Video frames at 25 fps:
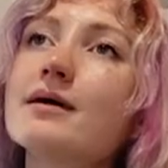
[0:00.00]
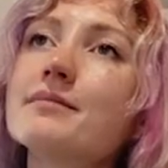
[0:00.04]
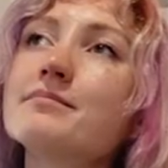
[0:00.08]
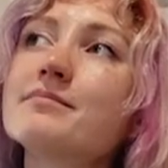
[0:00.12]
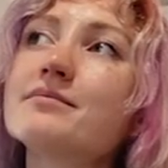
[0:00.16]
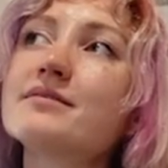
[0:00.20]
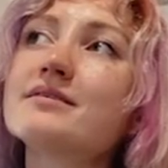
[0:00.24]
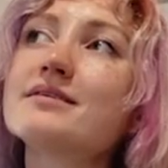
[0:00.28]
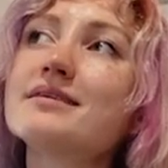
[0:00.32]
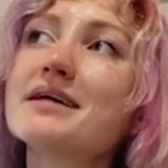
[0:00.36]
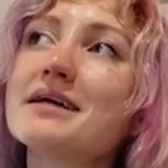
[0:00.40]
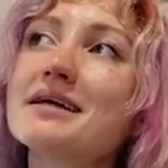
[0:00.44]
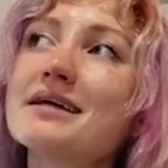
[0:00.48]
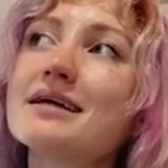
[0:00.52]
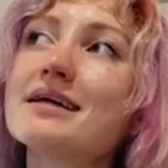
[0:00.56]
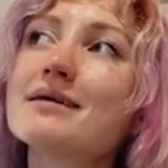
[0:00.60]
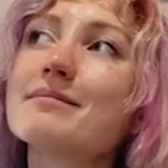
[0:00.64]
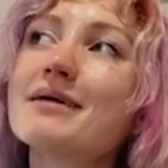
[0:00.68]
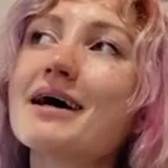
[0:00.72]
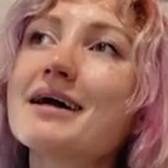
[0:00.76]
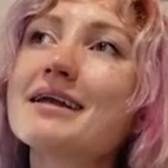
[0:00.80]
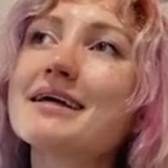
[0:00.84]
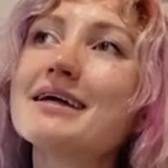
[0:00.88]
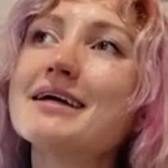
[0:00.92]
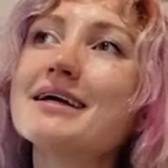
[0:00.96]
I'm thinking
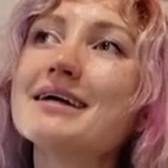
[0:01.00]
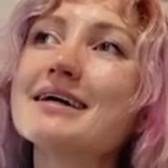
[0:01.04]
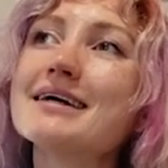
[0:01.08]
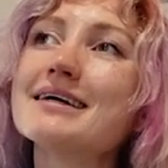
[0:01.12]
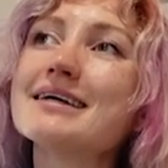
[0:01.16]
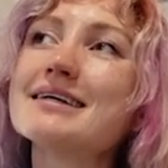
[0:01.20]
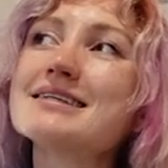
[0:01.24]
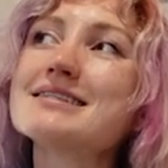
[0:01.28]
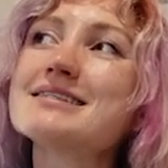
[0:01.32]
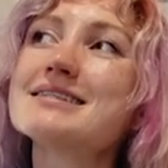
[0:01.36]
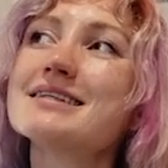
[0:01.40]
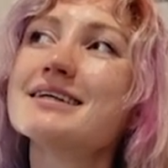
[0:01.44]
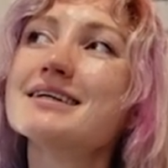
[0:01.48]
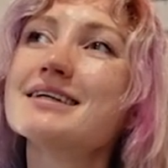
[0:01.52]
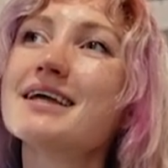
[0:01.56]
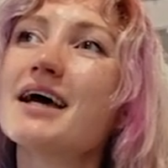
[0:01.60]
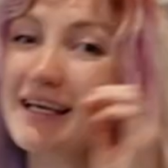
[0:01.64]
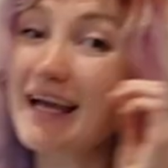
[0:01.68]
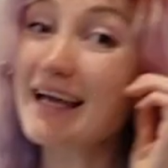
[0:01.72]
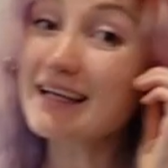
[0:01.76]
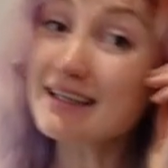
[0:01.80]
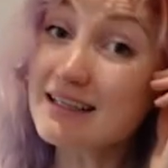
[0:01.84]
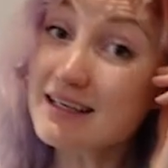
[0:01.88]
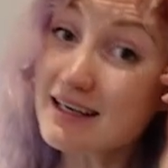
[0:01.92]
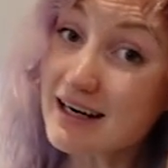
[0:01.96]
about here is that
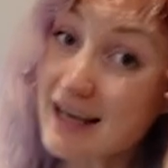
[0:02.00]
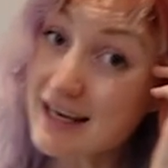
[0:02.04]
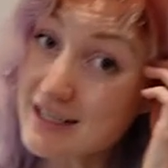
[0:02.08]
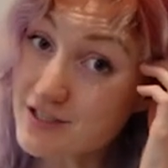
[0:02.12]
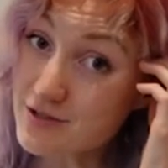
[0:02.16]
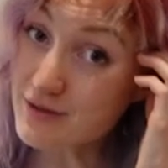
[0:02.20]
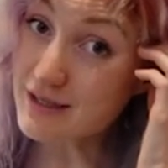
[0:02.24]
Kayla and I are